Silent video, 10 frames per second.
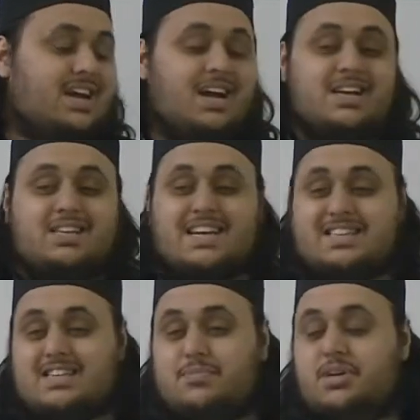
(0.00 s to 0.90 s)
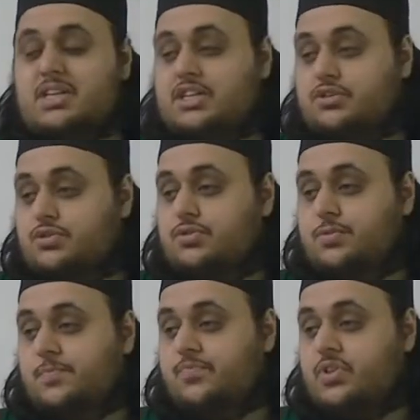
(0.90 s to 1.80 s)
and that takbir that you
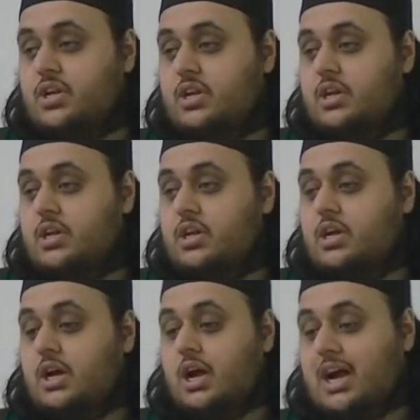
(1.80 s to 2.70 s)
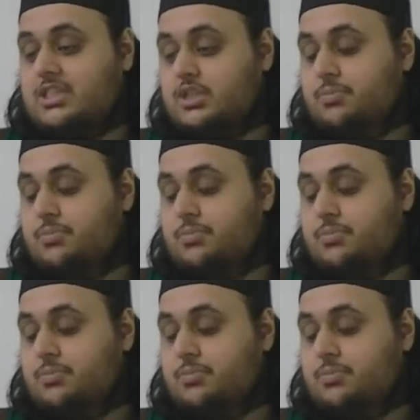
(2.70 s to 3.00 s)
do has